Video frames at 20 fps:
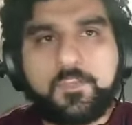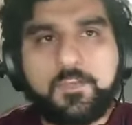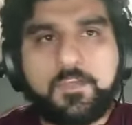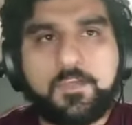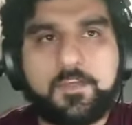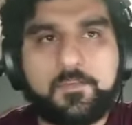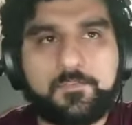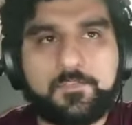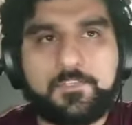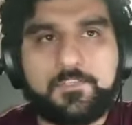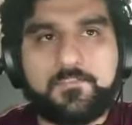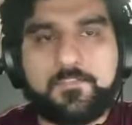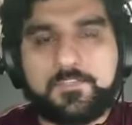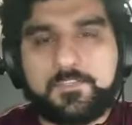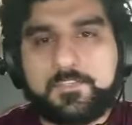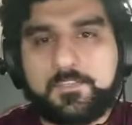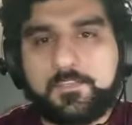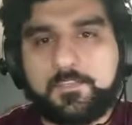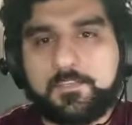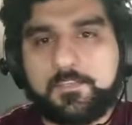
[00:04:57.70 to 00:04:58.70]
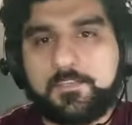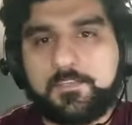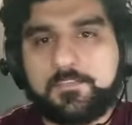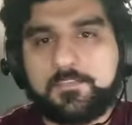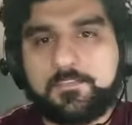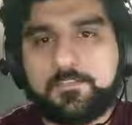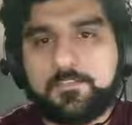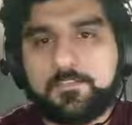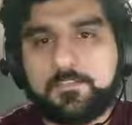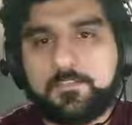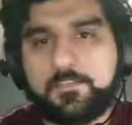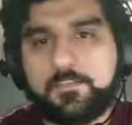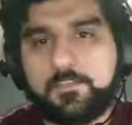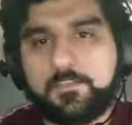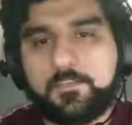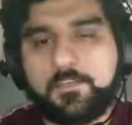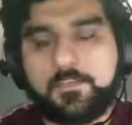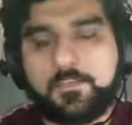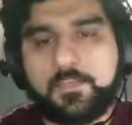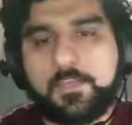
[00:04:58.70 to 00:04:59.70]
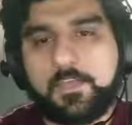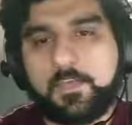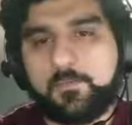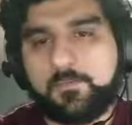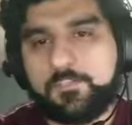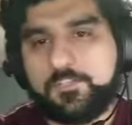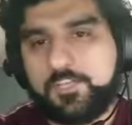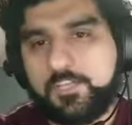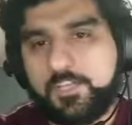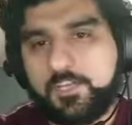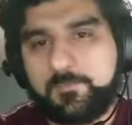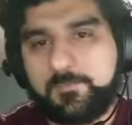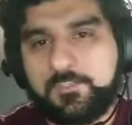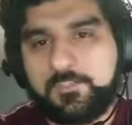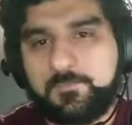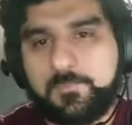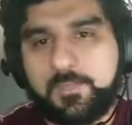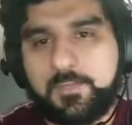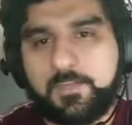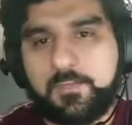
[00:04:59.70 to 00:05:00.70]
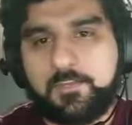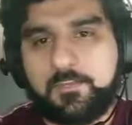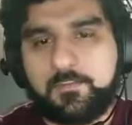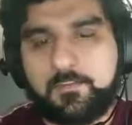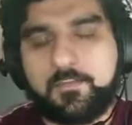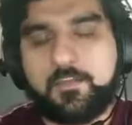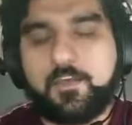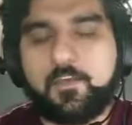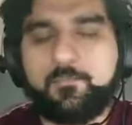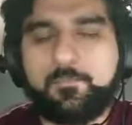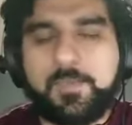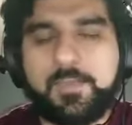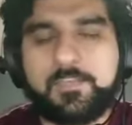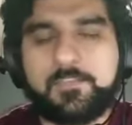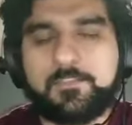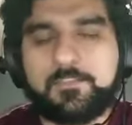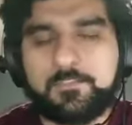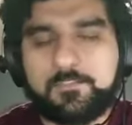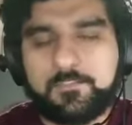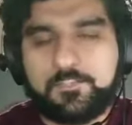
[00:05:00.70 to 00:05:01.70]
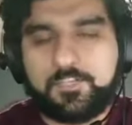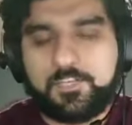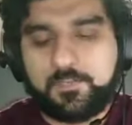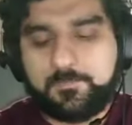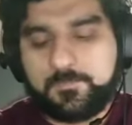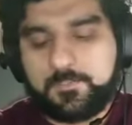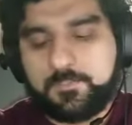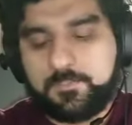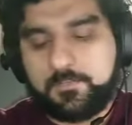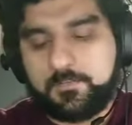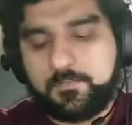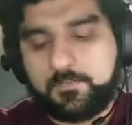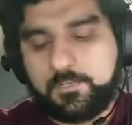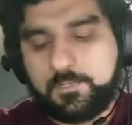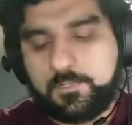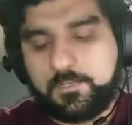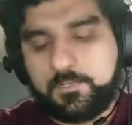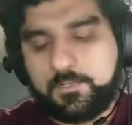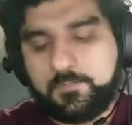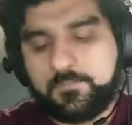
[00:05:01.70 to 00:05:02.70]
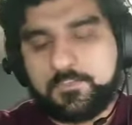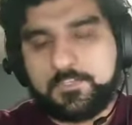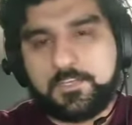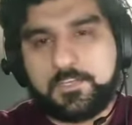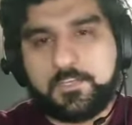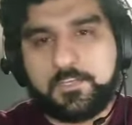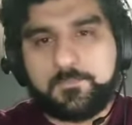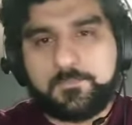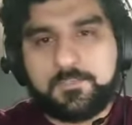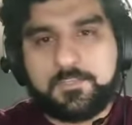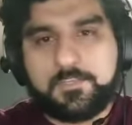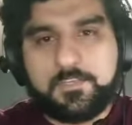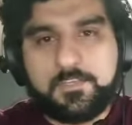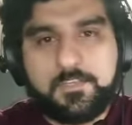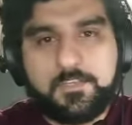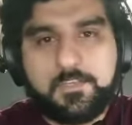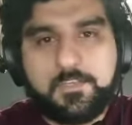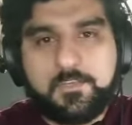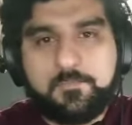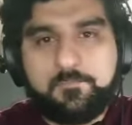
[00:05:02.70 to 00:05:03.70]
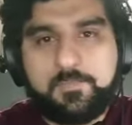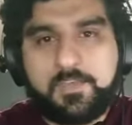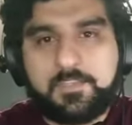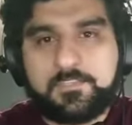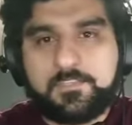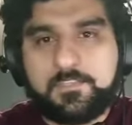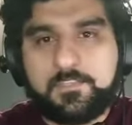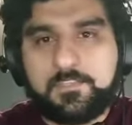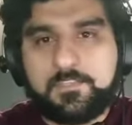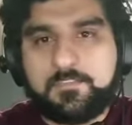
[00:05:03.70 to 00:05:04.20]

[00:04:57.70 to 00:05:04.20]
how these facilities on how jam is made and homemade jams too, and a lot of times pectin